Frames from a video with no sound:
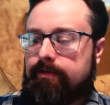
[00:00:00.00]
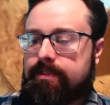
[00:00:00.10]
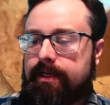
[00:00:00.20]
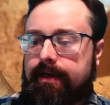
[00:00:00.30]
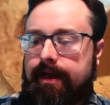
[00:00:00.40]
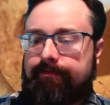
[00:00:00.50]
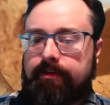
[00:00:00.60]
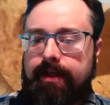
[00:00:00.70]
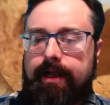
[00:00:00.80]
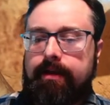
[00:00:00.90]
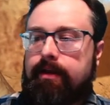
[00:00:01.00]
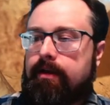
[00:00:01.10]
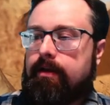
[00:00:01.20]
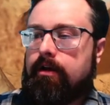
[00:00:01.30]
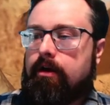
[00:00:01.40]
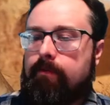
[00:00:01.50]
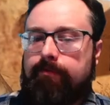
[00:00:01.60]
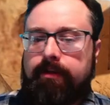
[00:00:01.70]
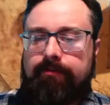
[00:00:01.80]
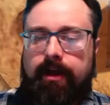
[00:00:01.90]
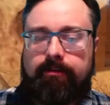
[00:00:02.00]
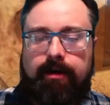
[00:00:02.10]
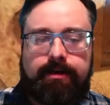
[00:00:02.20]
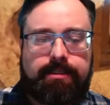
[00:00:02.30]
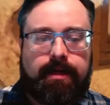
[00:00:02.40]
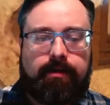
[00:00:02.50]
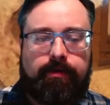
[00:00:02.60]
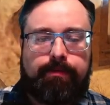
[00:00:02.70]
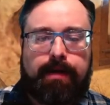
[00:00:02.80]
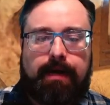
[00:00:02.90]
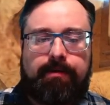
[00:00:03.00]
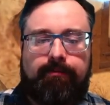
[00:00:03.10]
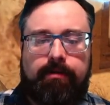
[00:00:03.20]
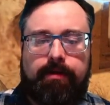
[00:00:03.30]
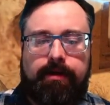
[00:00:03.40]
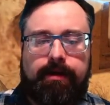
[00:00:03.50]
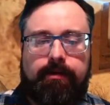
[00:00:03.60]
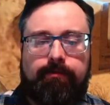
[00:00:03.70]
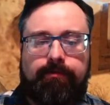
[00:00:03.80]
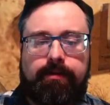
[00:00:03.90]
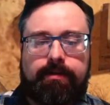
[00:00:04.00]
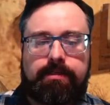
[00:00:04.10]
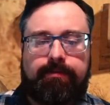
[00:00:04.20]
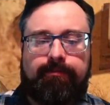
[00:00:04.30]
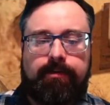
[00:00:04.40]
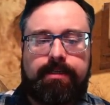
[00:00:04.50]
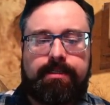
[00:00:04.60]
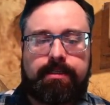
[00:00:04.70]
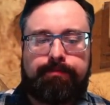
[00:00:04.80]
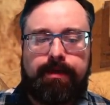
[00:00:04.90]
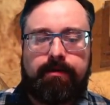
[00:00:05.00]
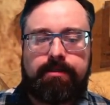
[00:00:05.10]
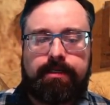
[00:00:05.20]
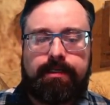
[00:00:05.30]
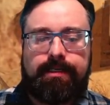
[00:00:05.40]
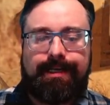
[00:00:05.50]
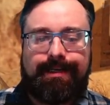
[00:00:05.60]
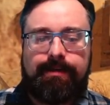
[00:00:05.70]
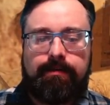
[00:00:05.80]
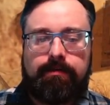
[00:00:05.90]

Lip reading: Second after that. Hopefully Valderon is not going to pop everybody, and hopefully this freeze disappears. It did.